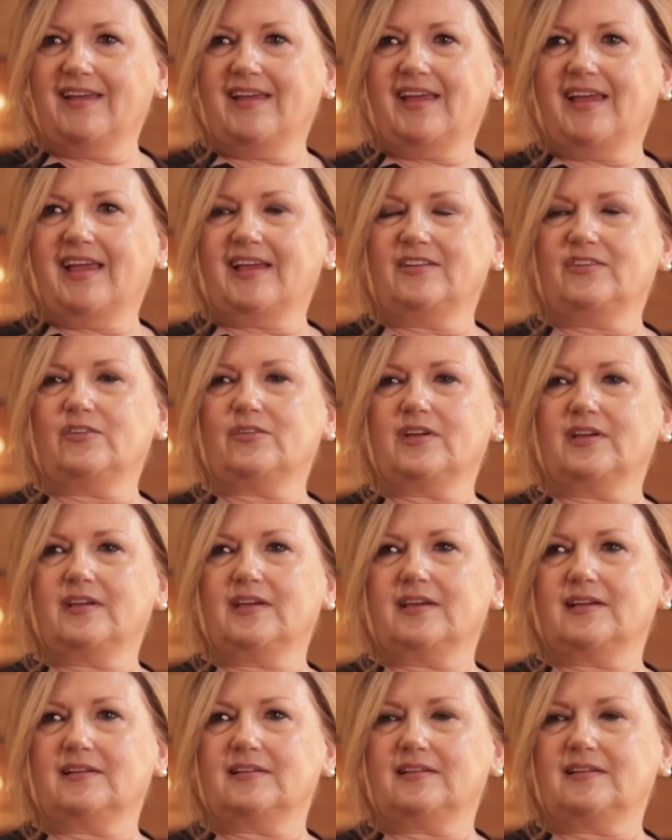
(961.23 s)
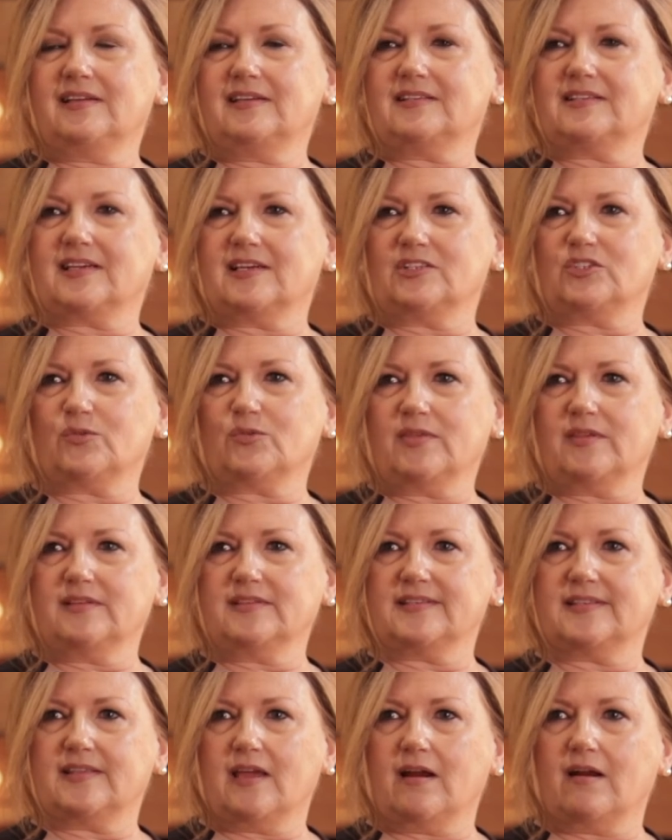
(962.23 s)
and you can get in touch with
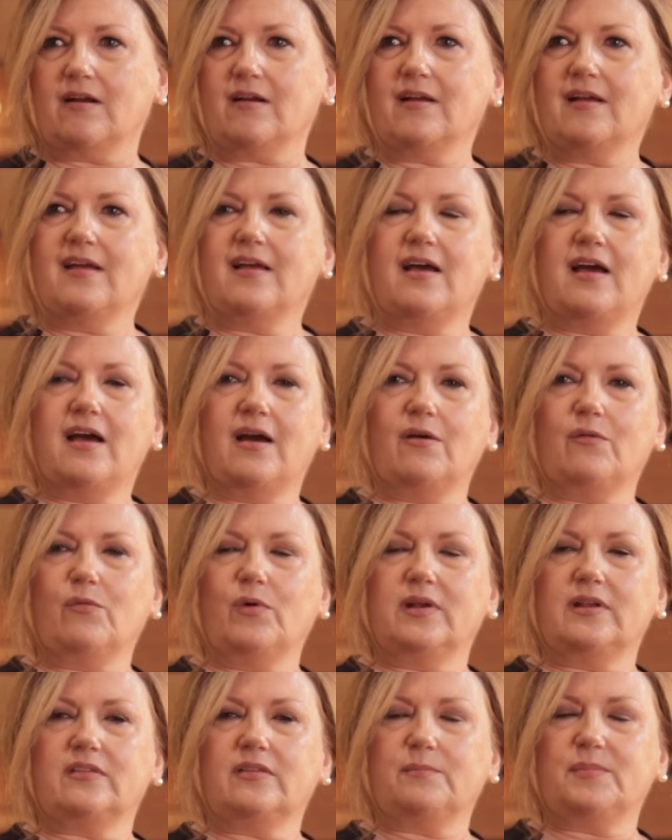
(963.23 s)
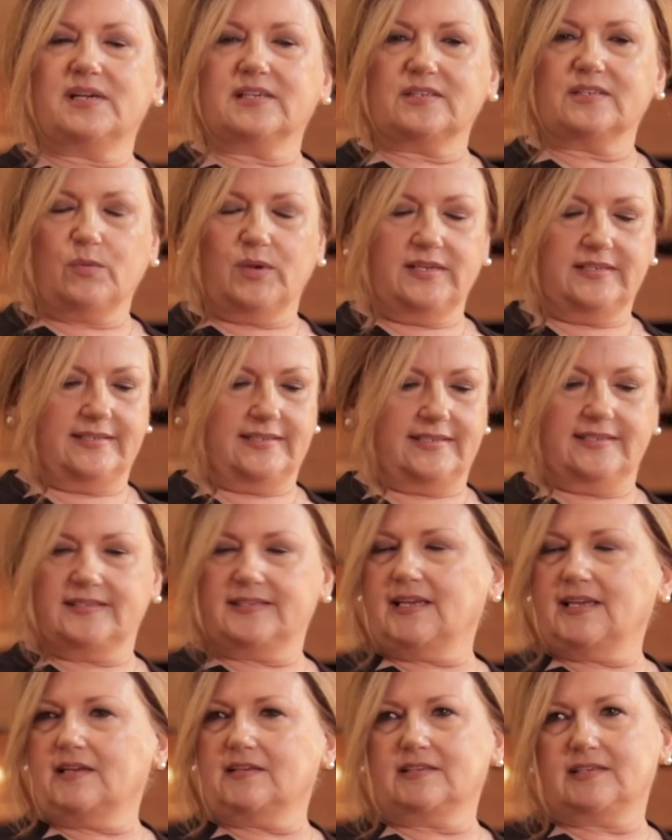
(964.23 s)
us there. One of the best ways to
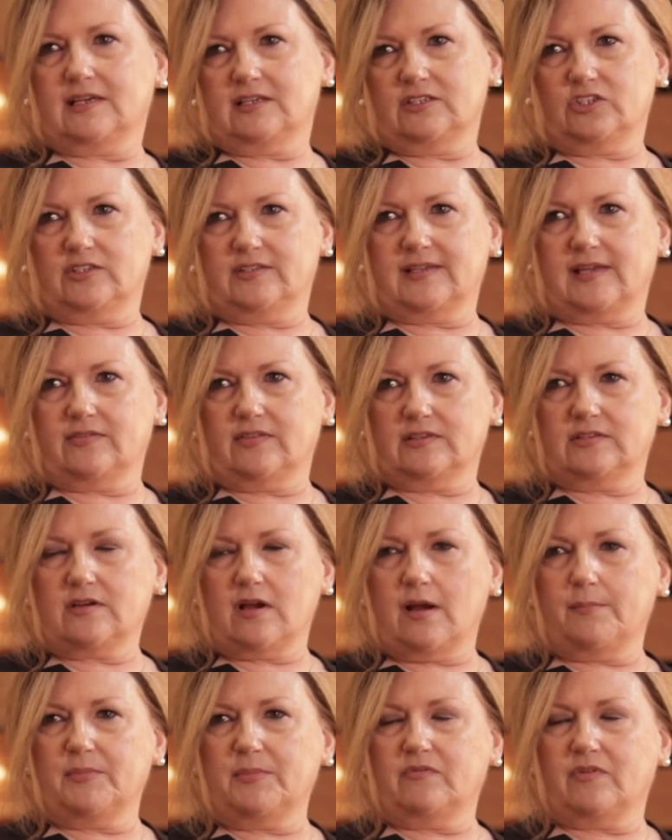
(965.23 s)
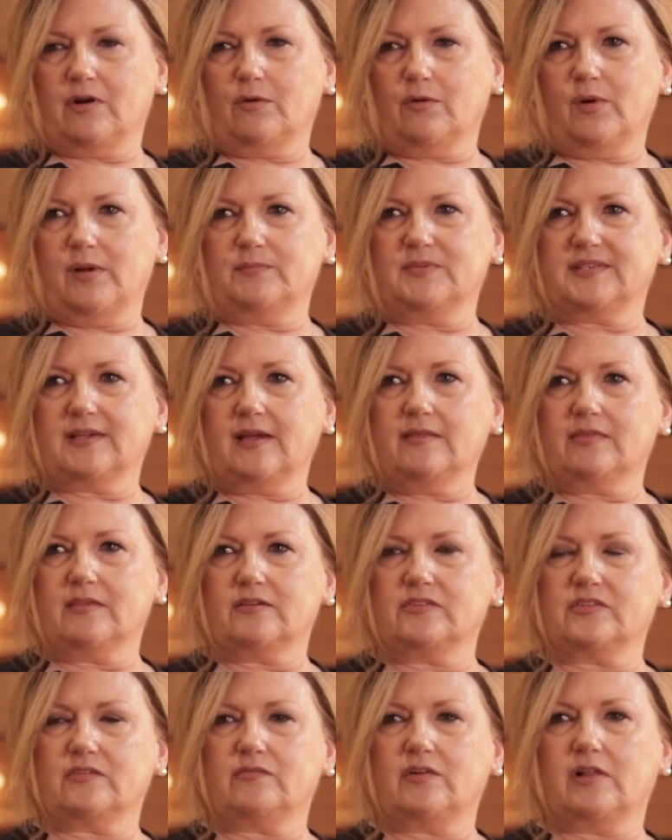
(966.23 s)
stay in touch is at the top of our website.
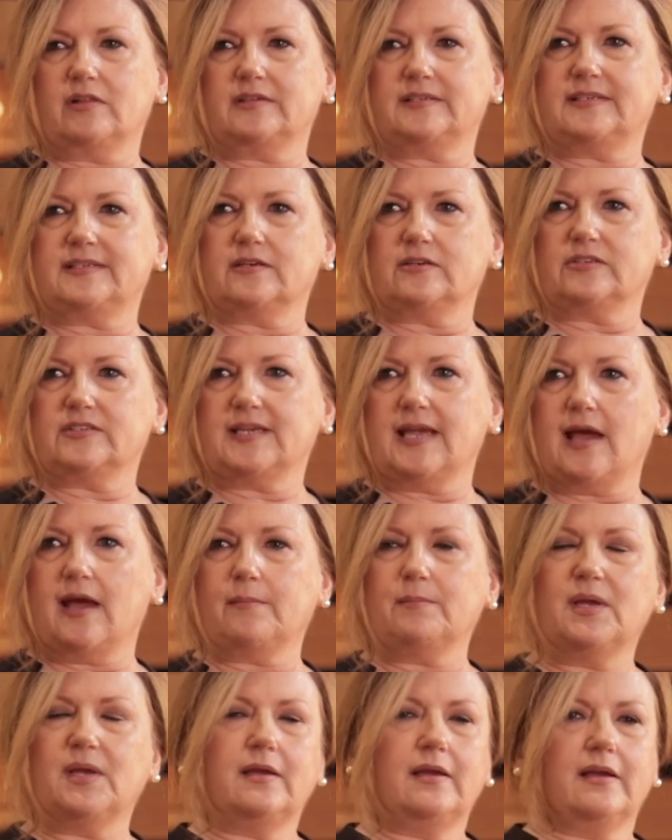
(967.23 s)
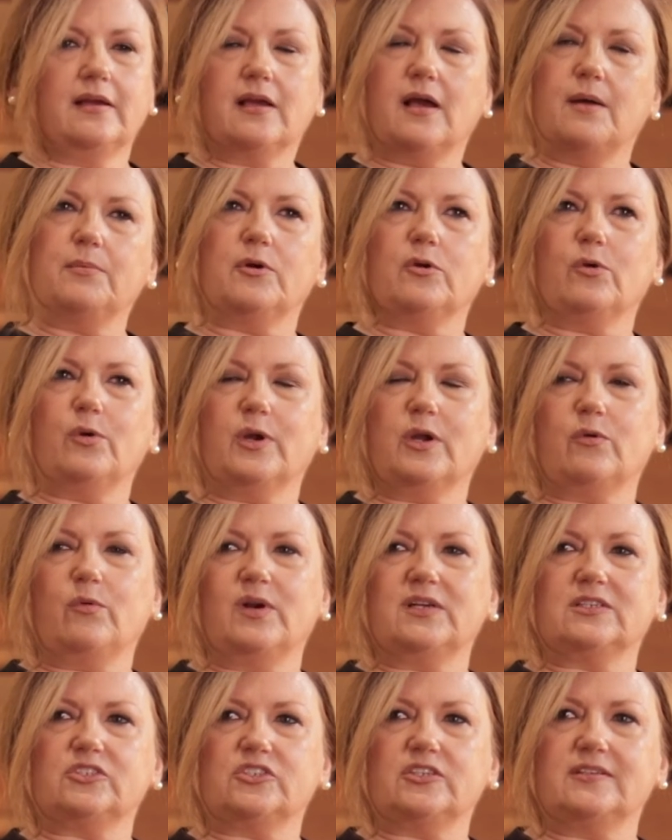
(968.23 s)
There's a volunteer tab, couple quick
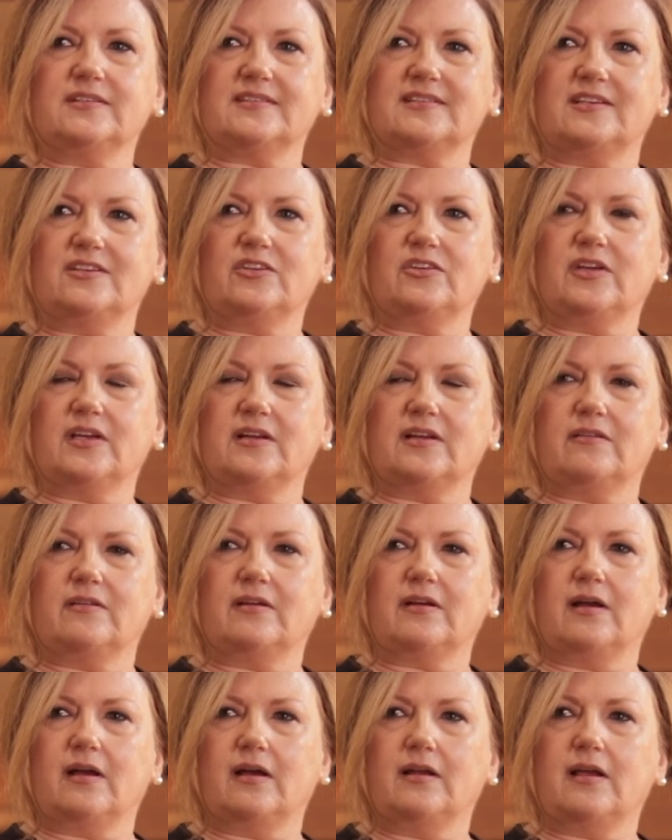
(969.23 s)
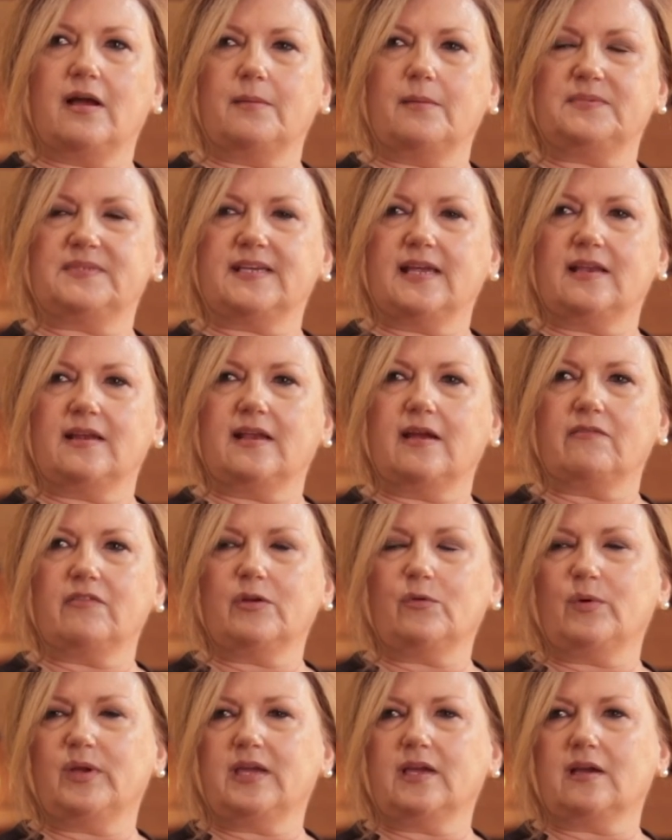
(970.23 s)
questions, and you get an update every
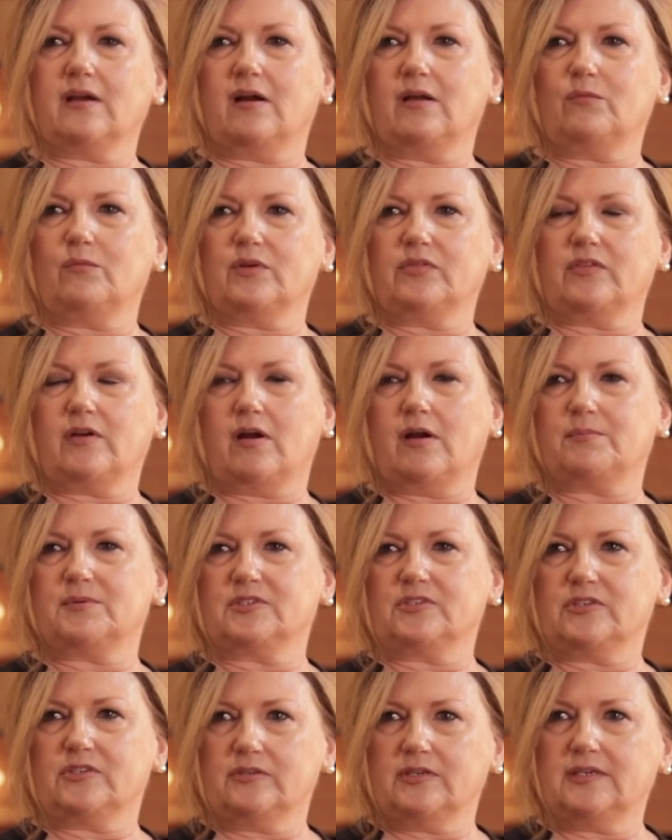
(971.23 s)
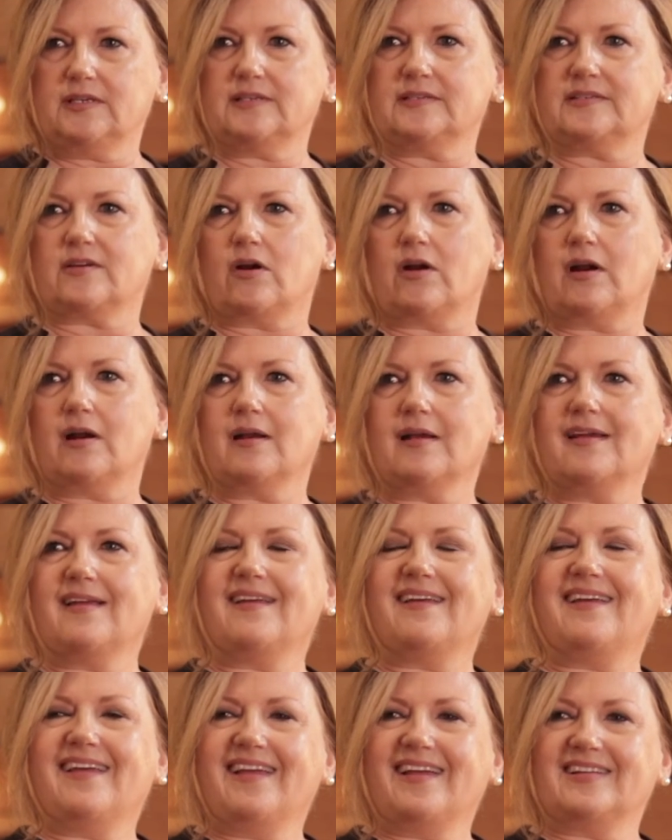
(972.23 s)
week on what the opportunities are.
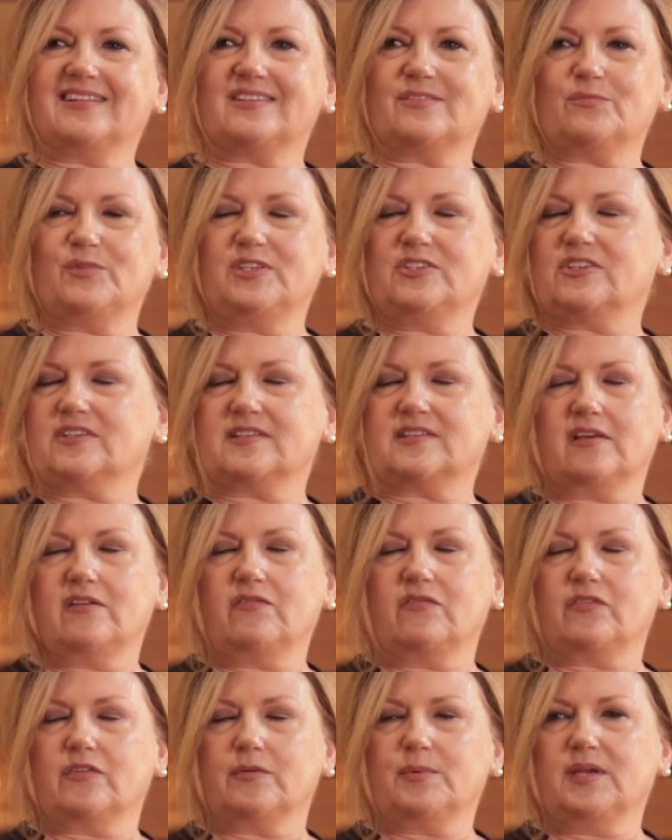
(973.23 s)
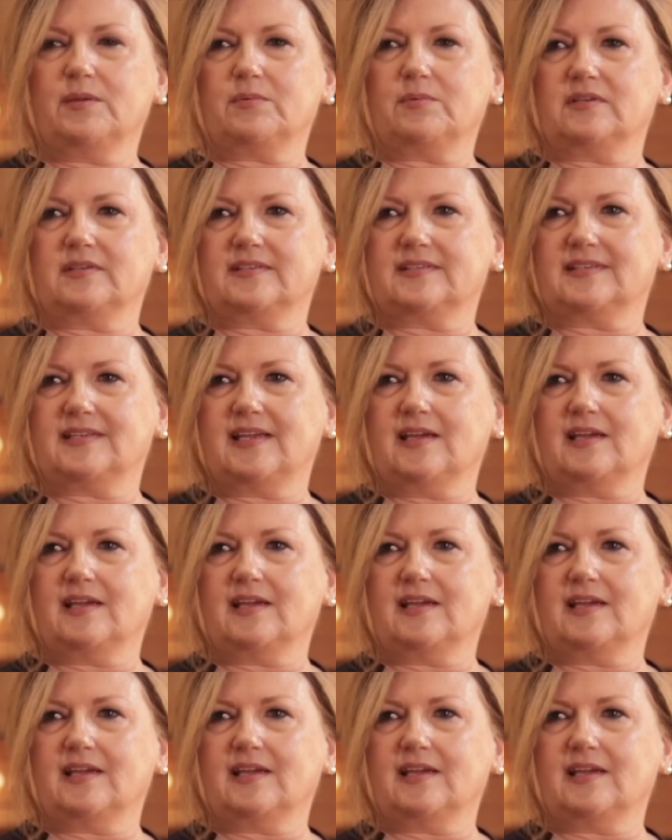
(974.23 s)
And we just love for people to stay